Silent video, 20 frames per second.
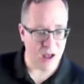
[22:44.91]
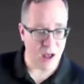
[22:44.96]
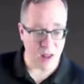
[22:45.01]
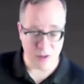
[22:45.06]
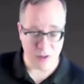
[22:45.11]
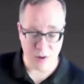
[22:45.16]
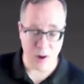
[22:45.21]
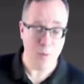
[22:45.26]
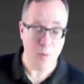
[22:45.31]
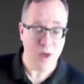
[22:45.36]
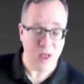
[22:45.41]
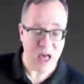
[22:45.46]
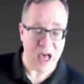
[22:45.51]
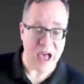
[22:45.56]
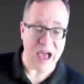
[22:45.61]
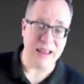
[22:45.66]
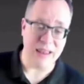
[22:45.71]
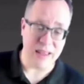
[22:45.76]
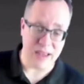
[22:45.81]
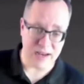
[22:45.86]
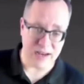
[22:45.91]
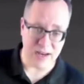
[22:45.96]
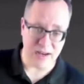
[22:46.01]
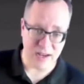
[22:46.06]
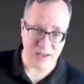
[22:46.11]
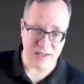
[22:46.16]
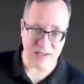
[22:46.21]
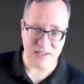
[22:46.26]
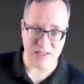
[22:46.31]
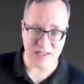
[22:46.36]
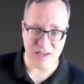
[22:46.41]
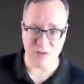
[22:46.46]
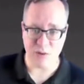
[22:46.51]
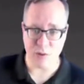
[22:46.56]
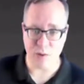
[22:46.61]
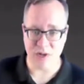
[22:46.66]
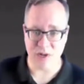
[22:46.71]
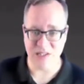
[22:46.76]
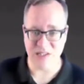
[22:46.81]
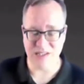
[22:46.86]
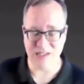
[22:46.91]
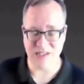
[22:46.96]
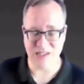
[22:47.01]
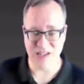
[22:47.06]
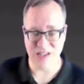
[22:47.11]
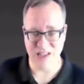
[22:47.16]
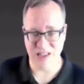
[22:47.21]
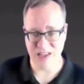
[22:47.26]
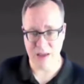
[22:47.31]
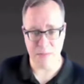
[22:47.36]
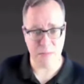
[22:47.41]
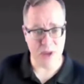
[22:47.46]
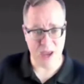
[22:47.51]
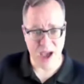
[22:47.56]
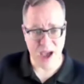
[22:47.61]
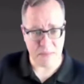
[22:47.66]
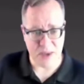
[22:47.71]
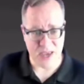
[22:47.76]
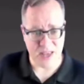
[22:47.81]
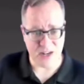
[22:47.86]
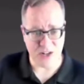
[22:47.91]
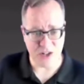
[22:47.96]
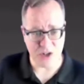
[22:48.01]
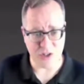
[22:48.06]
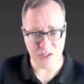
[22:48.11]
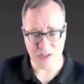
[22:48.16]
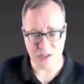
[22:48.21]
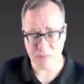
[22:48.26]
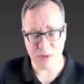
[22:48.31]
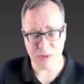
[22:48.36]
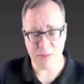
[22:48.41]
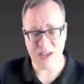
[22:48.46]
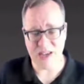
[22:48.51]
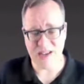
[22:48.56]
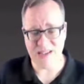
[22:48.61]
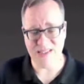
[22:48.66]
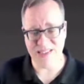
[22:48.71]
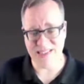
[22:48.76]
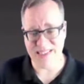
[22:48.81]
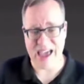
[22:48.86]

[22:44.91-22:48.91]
Although I will highlight in, in CF 2016 the API manager simply because